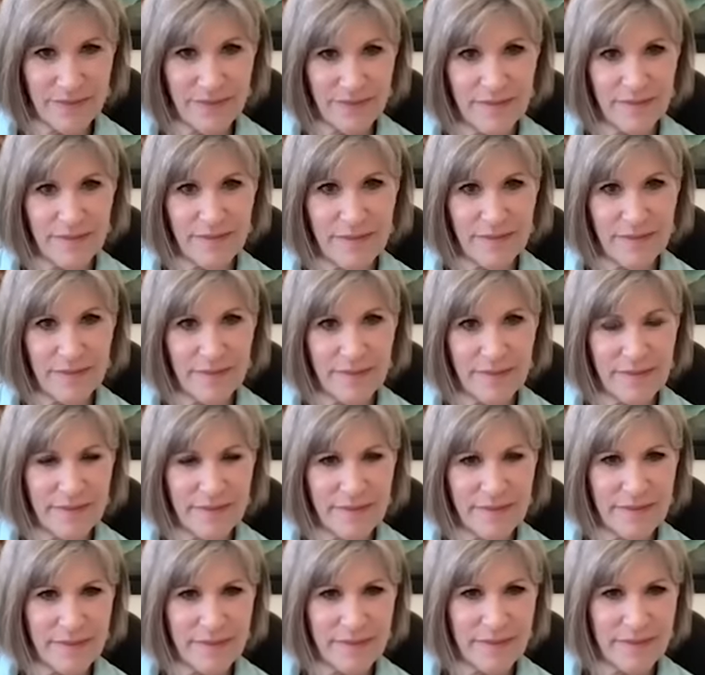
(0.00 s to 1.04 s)

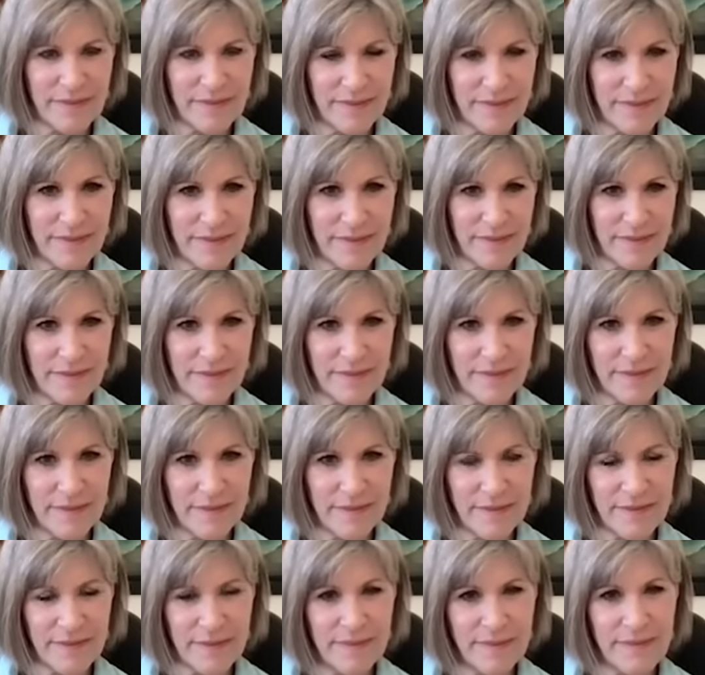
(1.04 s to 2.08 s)

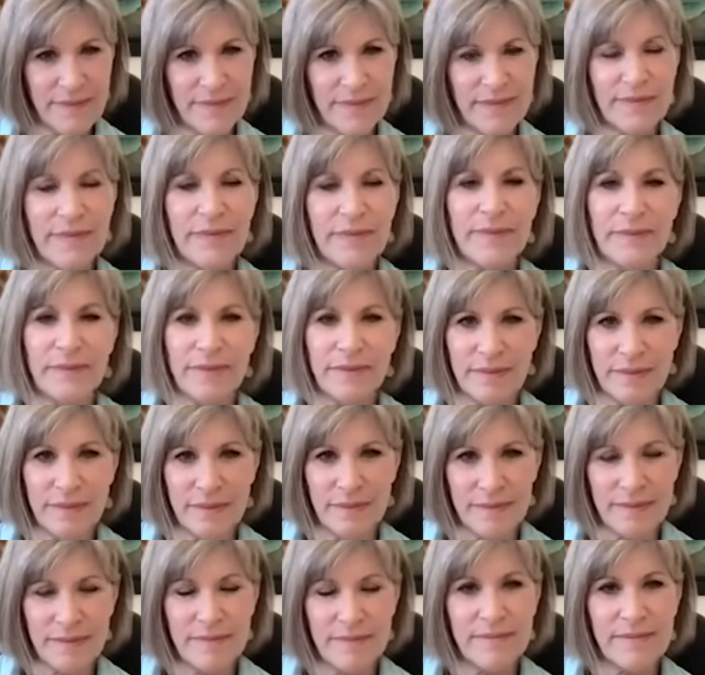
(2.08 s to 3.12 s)

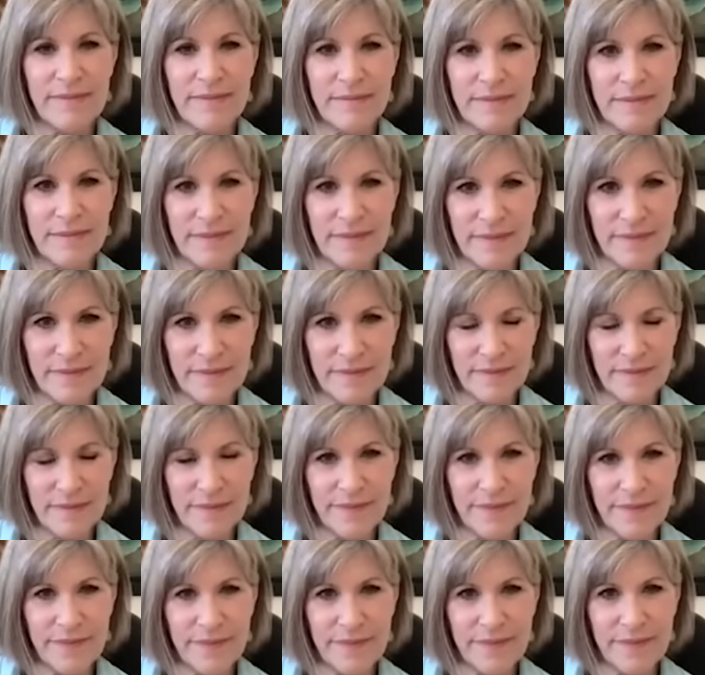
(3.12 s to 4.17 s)

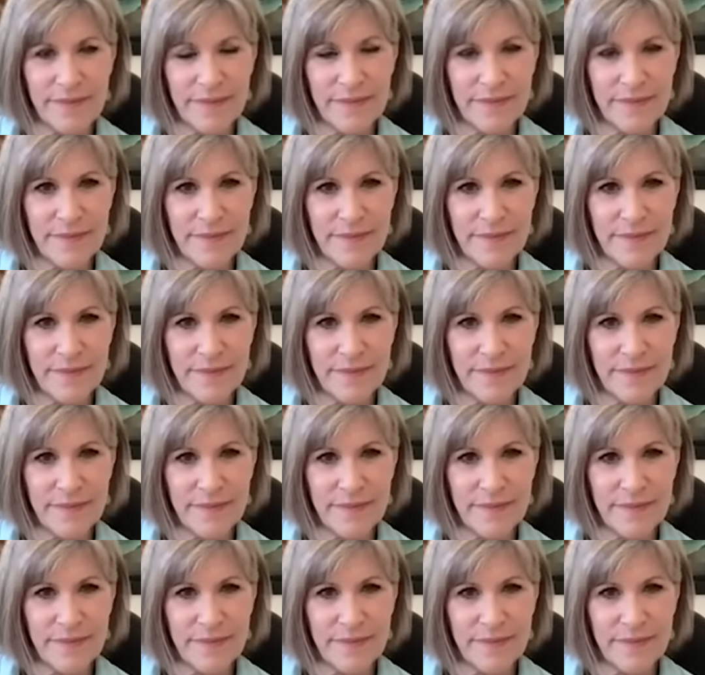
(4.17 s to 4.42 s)
No words are spoken by the person on screen.